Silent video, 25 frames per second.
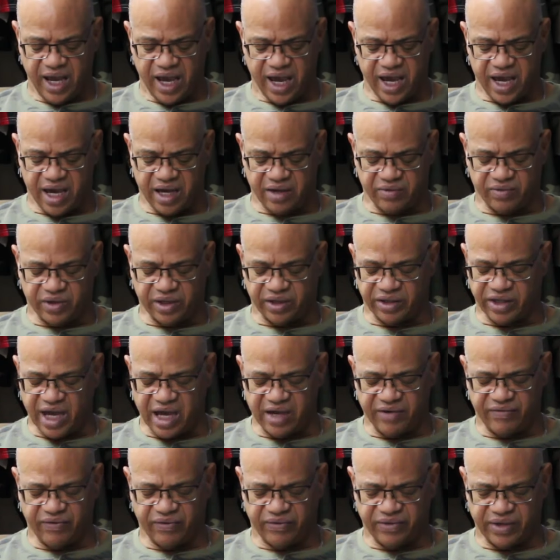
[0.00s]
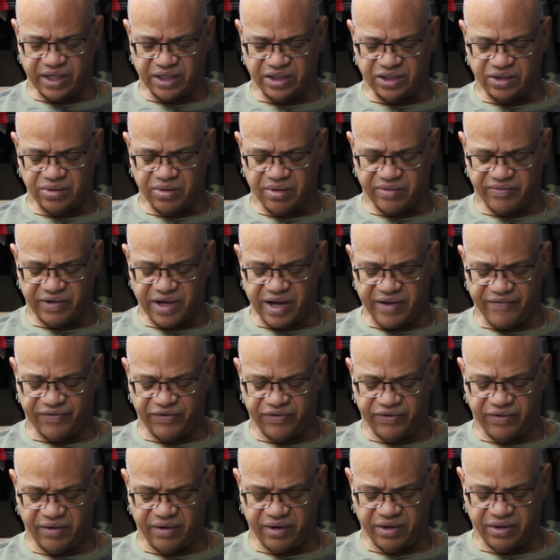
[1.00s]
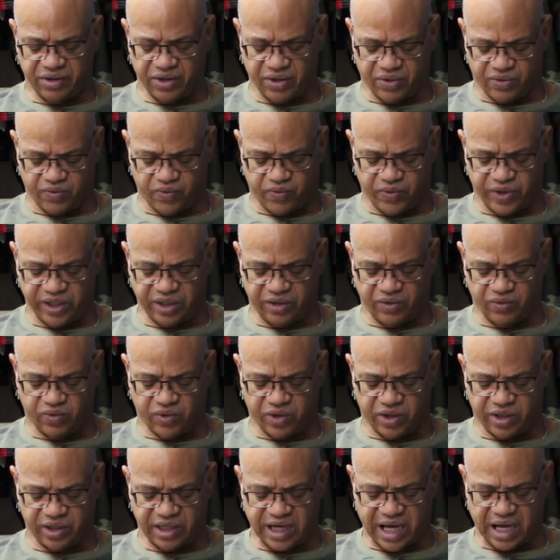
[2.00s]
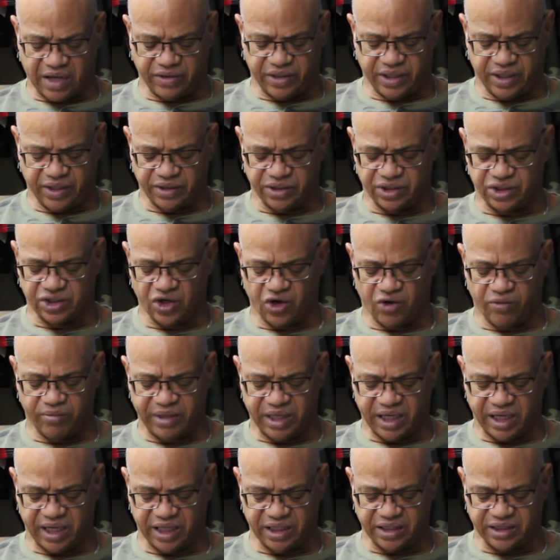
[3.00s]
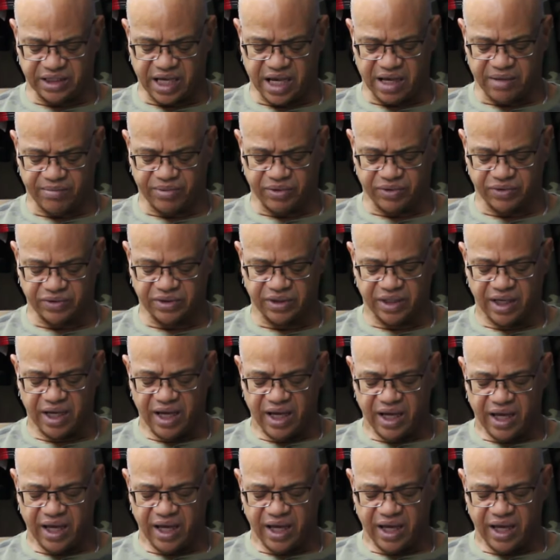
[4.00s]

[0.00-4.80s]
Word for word: And we're thankful that you have left your written word down here and so many examples